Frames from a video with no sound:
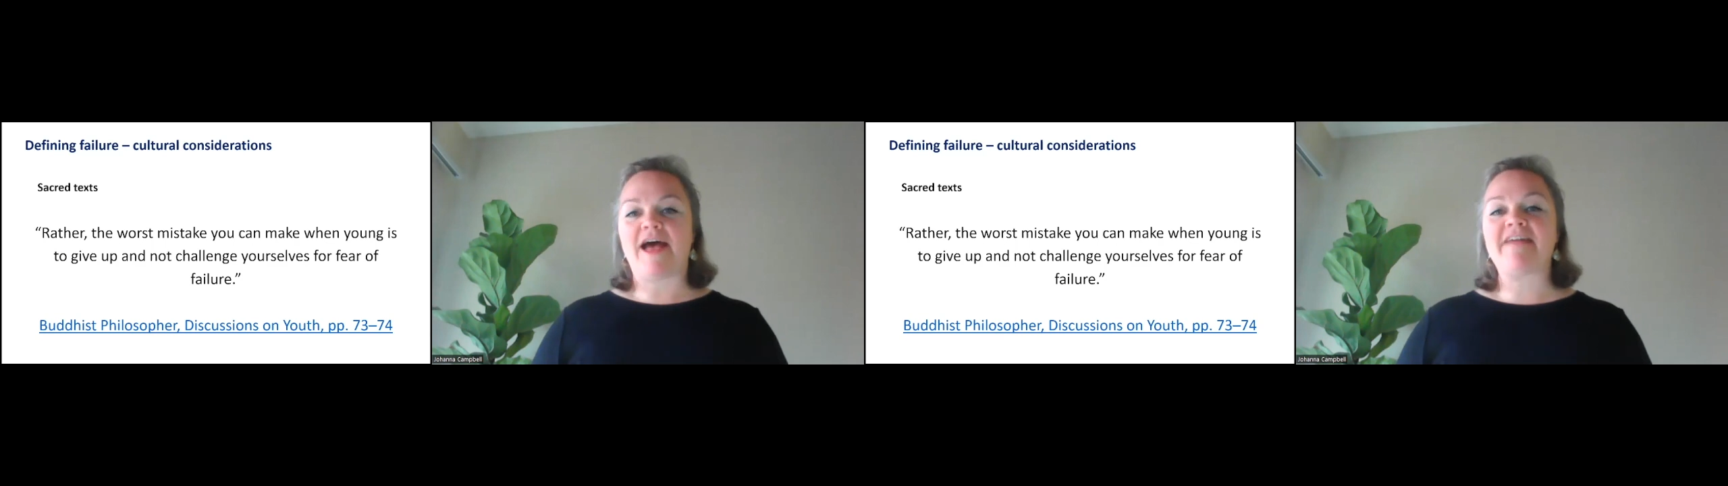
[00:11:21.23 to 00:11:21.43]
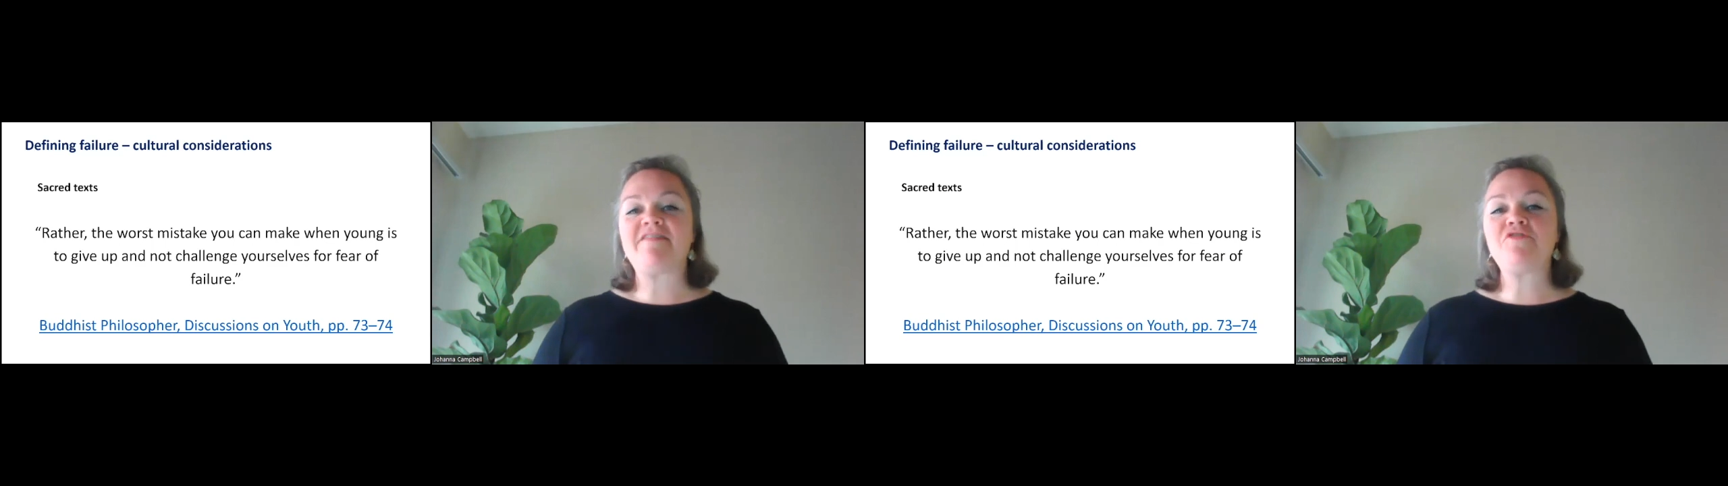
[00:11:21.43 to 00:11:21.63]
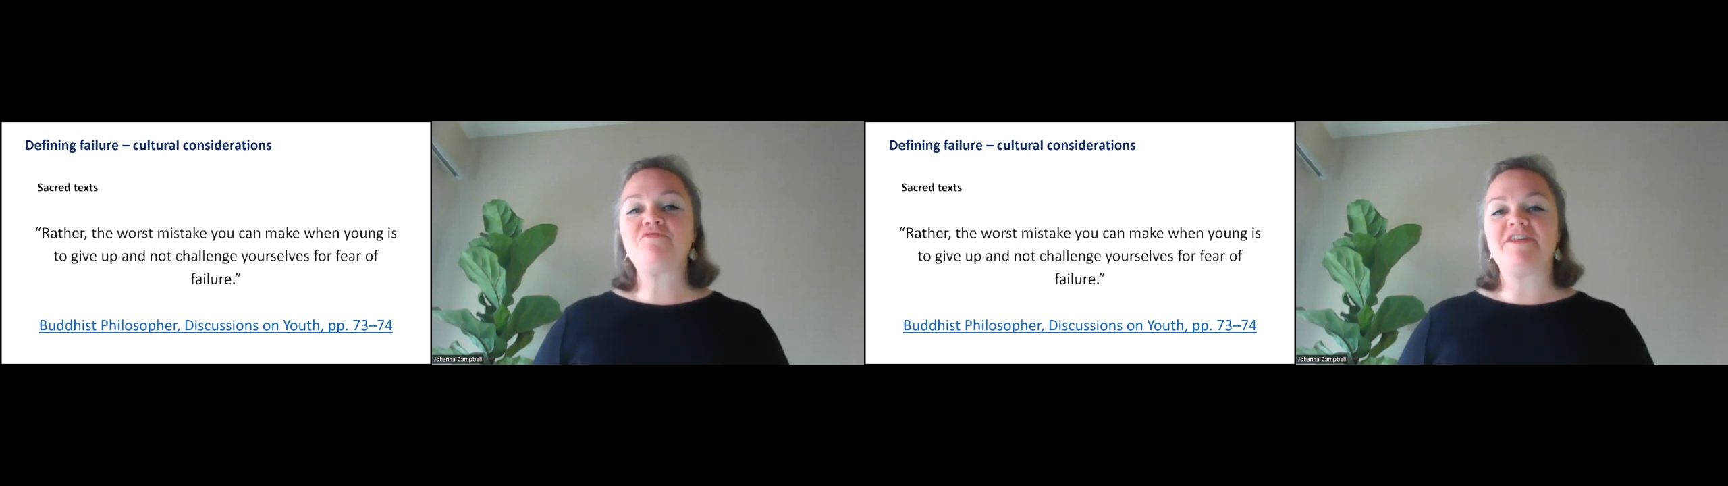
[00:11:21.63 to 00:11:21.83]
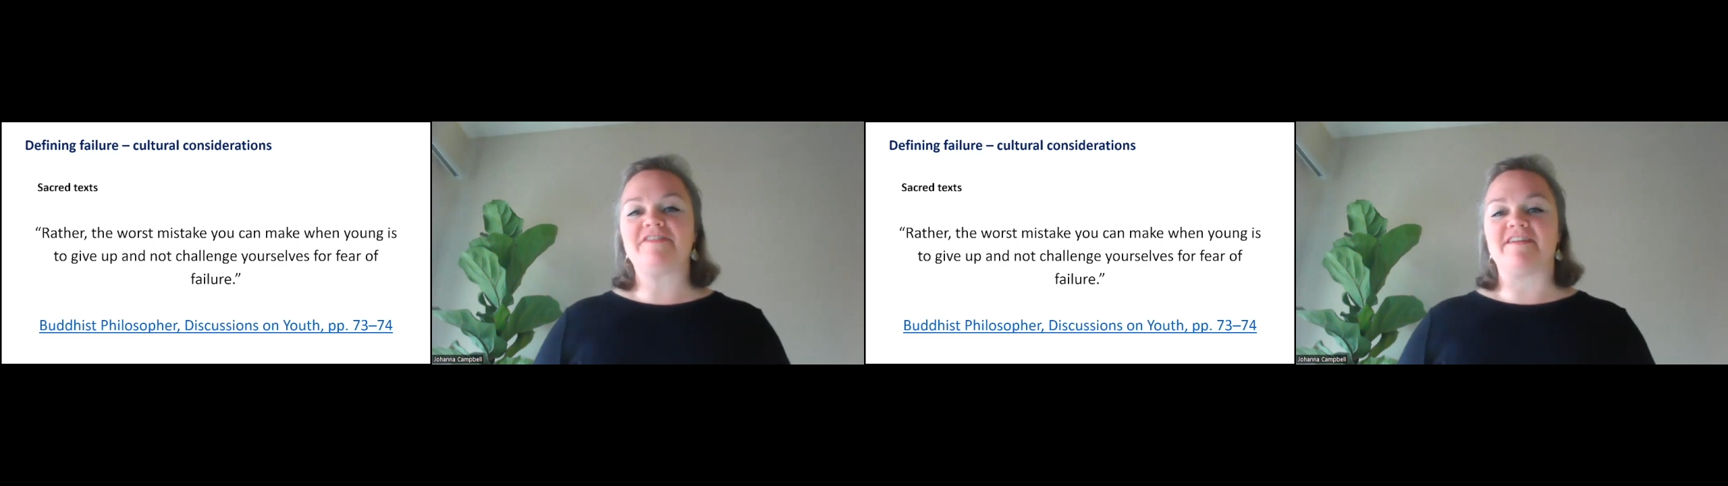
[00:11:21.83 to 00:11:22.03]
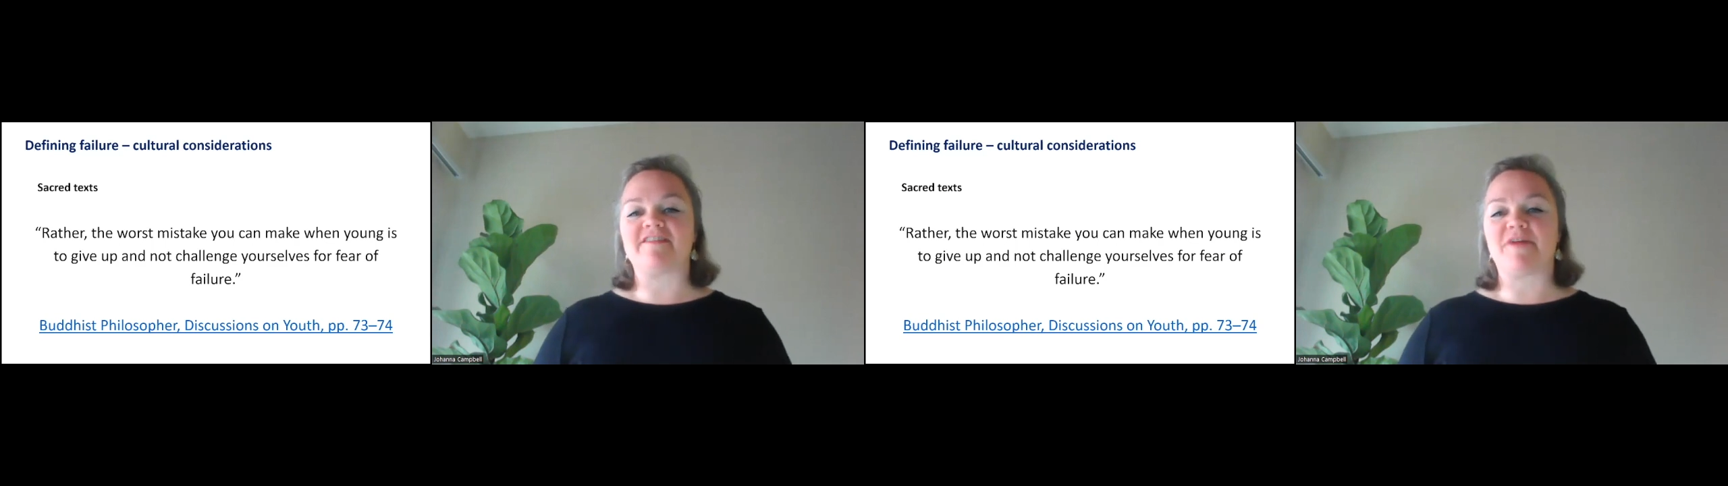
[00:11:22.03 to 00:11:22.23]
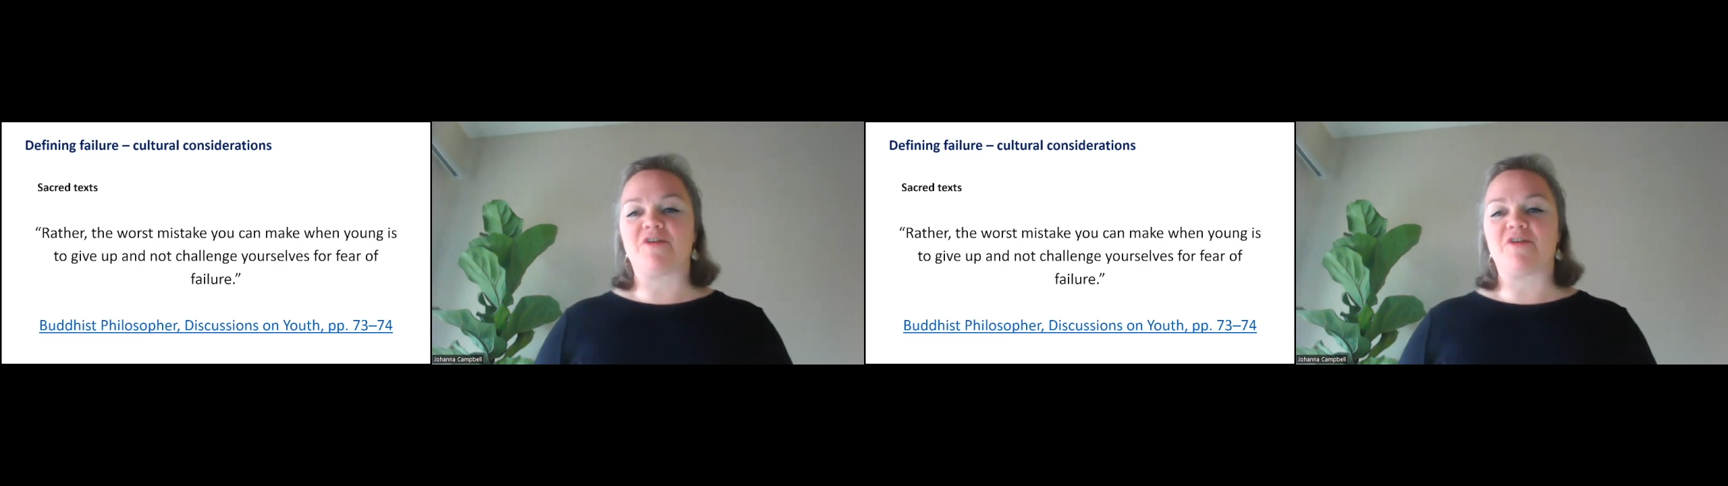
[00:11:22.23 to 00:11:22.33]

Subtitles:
As you read this, my